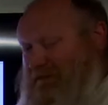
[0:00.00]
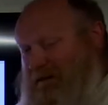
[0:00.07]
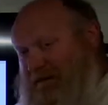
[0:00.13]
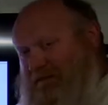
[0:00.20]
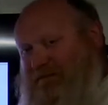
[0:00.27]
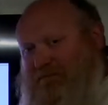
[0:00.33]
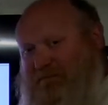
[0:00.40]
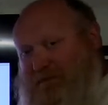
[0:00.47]

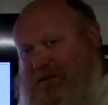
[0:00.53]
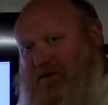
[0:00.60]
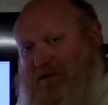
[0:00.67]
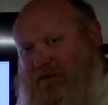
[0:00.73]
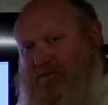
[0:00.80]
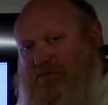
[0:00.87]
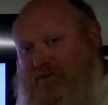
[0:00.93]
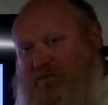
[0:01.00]
has to be
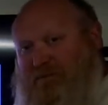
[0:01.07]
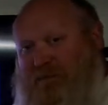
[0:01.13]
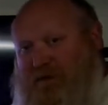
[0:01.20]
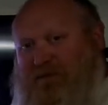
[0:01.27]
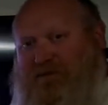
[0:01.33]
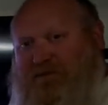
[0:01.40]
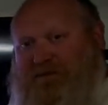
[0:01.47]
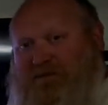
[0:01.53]
on your
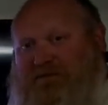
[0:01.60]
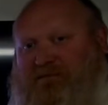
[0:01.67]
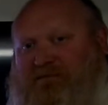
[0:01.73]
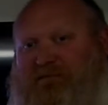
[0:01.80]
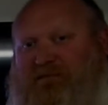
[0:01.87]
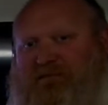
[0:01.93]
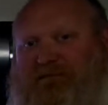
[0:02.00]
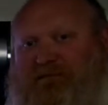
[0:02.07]
person.
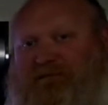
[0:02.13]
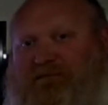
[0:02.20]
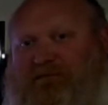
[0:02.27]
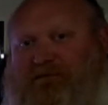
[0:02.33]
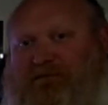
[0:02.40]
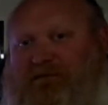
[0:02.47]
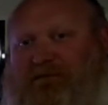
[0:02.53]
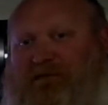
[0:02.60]

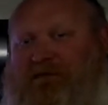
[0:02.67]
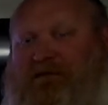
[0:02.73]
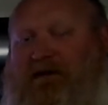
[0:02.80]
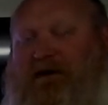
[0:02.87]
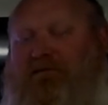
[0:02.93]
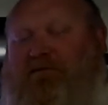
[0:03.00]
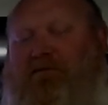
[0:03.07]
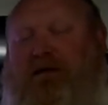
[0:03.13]

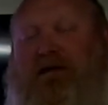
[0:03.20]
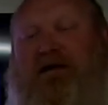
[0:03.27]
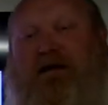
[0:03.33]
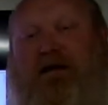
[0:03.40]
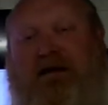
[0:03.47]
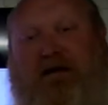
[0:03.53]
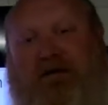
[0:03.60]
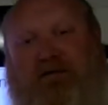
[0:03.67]
Now for my
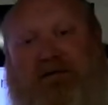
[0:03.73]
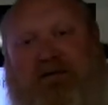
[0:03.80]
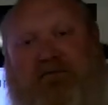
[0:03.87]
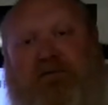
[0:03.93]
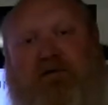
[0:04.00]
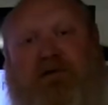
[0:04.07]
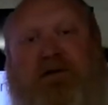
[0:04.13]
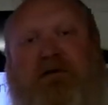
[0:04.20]
ladies,
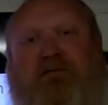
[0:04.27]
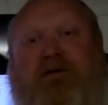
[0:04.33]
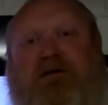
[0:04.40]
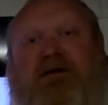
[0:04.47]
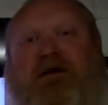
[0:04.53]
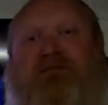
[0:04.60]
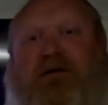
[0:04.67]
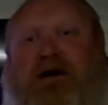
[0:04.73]
if you keep it
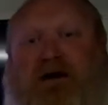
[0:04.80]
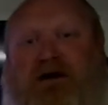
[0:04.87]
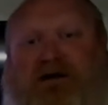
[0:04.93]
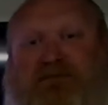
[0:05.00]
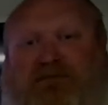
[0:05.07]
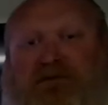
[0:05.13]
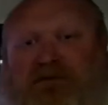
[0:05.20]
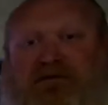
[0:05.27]
in a
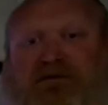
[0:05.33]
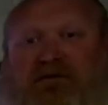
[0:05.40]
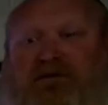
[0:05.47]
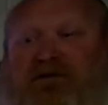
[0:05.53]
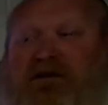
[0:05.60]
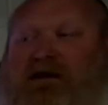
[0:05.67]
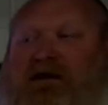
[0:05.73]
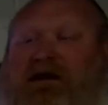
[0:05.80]
pocketbook
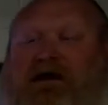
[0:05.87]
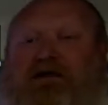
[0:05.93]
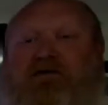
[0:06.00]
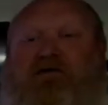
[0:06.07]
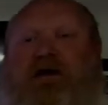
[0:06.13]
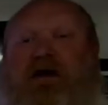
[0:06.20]
and you